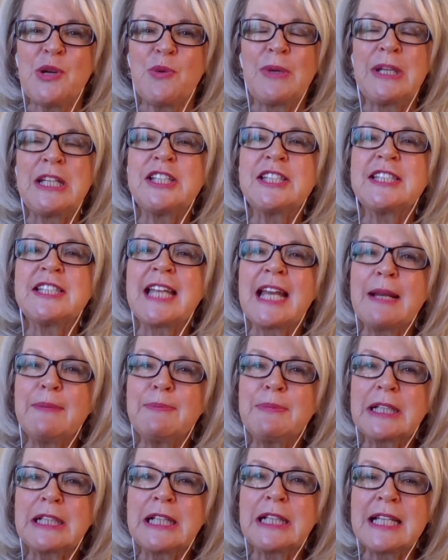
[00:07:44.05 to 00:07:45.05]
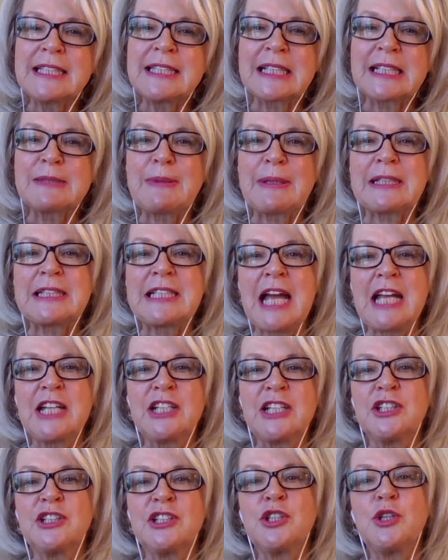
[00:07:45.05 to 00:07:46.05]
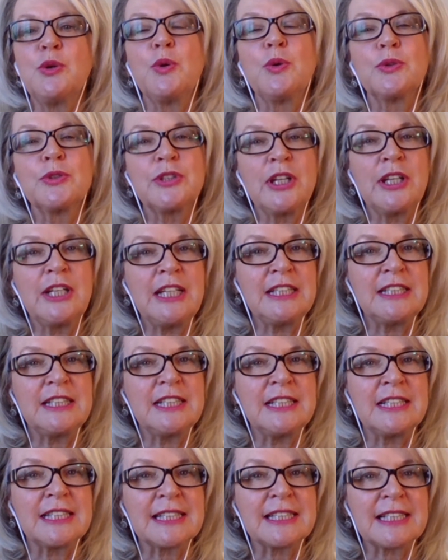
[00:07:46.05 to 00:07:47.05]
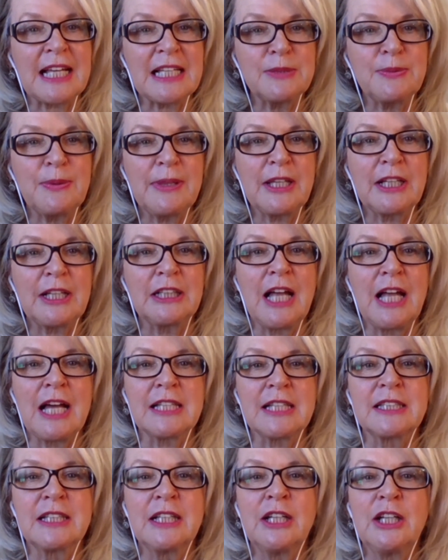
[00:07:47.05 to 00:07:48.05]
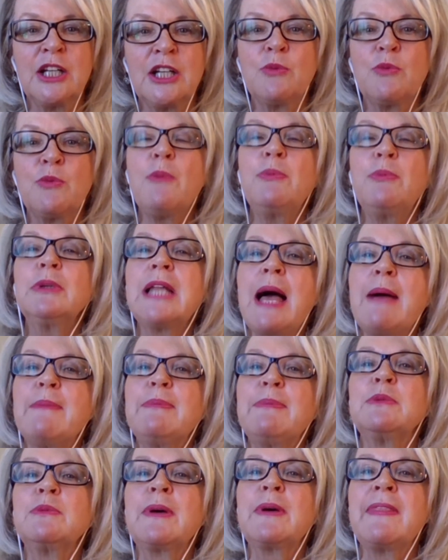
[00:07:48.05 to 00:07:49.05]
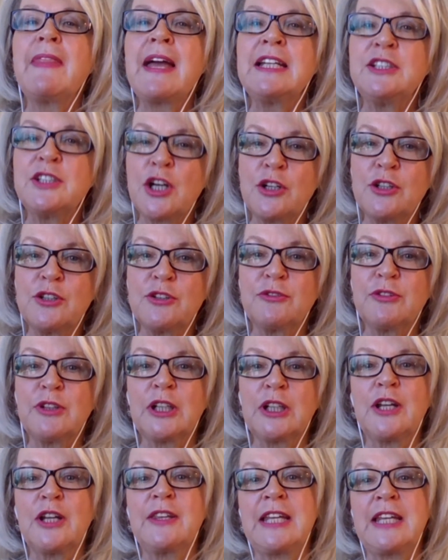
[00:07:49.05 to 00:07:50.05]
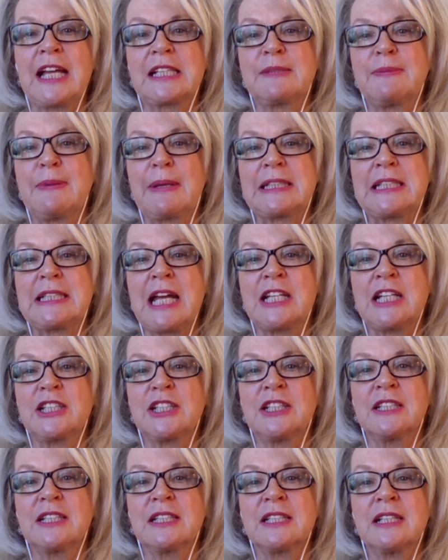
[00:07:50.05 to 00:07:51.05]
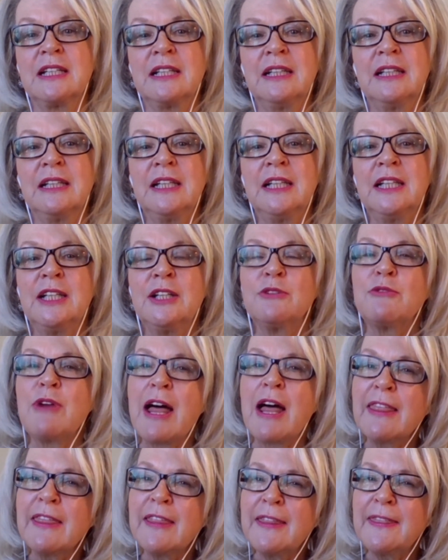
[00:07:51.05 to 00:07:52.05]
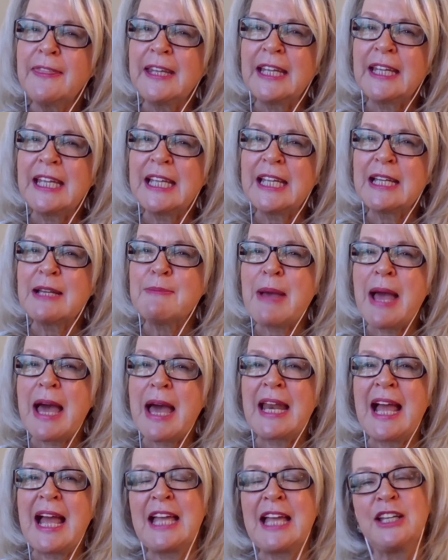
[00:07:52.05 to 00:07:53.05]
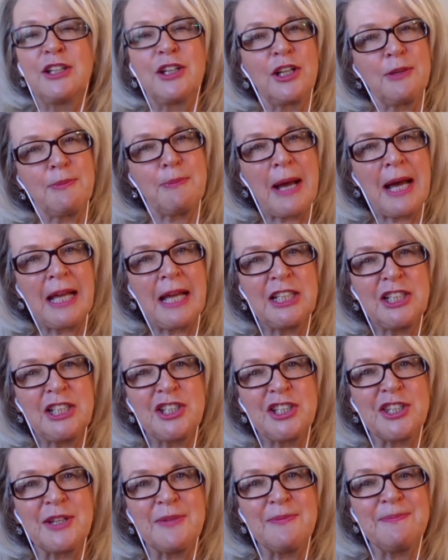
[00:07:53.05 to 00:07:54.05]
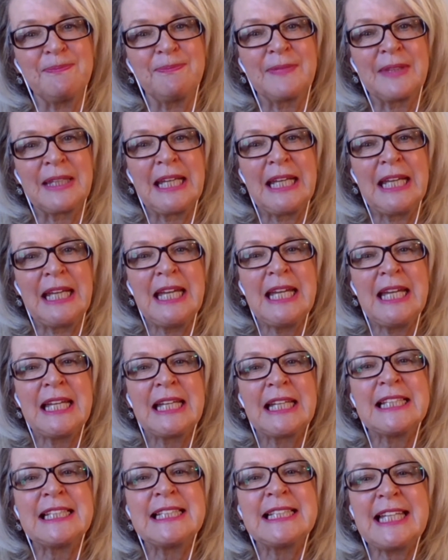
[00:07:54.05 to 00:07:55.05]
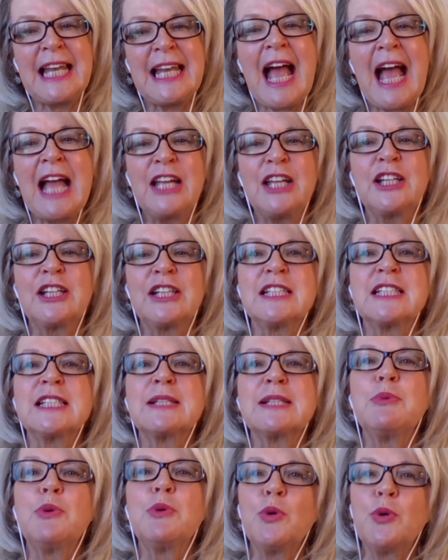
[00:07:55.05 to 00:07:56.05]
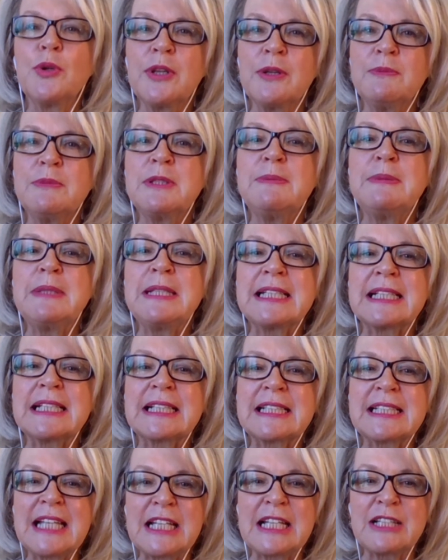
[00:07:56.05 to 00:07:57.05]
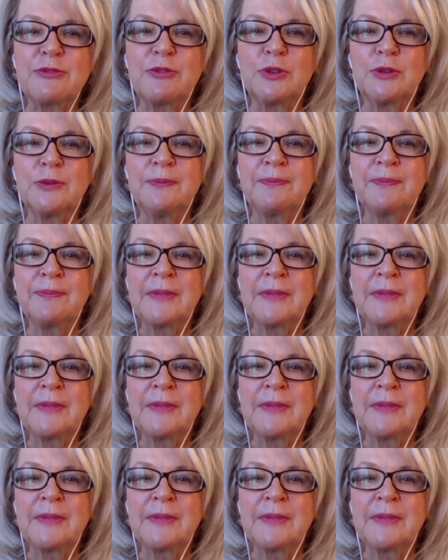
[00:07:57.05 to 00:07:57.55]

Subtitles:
When you set up your class expectations, you also need to discuss with your class what will happen when they don't follow the expectations. Rather than thinking about how you're going to punish them, consider how you can support them to be successful.